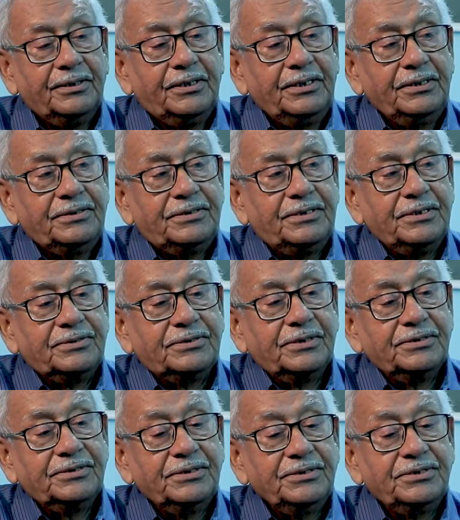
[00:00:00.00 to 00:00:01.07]
this
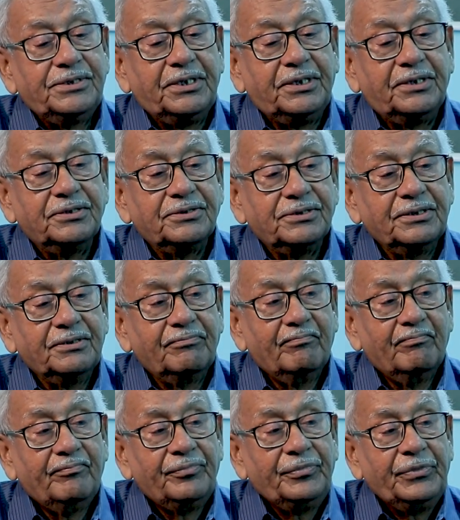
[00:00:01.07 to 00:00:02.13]
distance is decreasing.
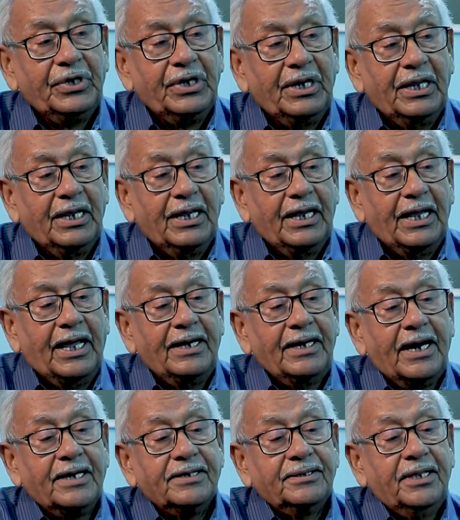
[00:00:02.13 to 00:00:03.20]
And
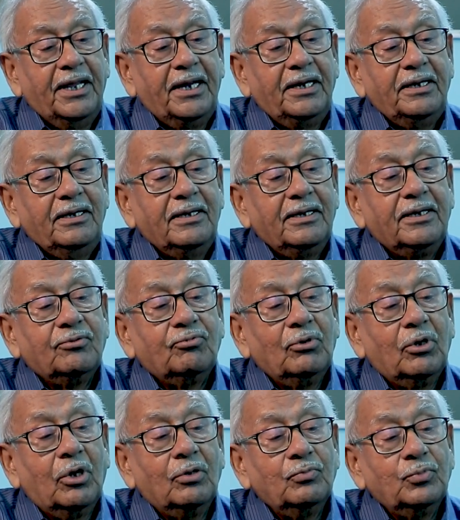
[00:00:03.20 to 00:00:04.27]
at the end, it
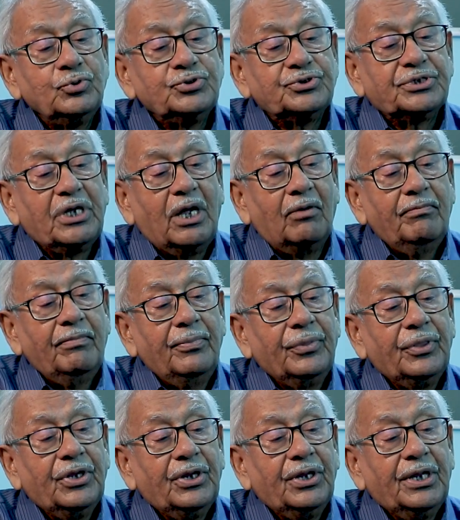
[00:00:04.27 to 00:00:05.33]
will almost come
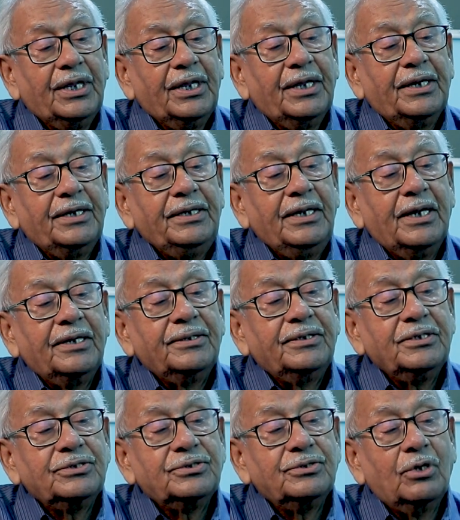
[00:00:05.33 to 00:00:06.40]
near
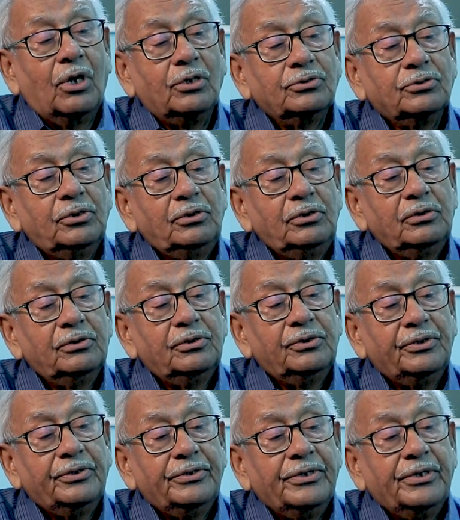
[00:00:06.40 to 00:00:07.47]
this nozzle.
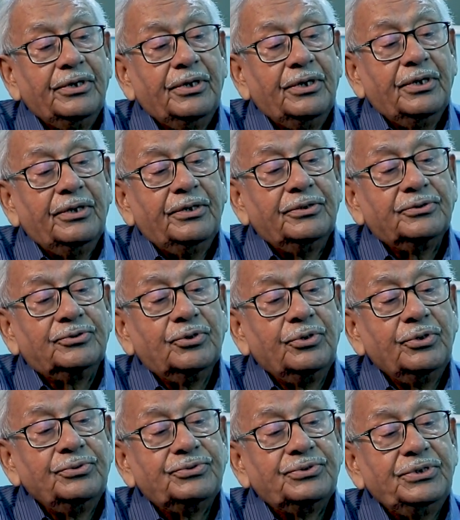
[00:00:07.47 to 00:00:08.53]
So
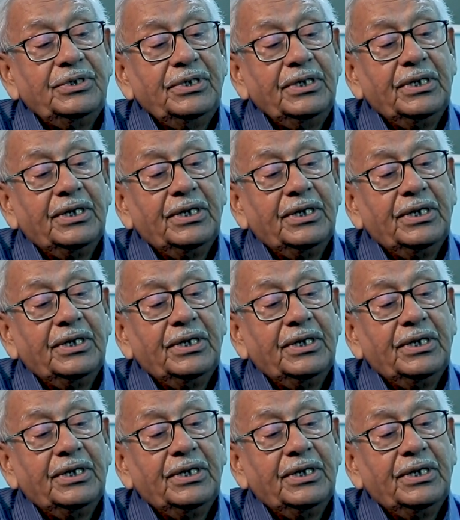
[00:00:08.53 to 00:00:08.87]
you see,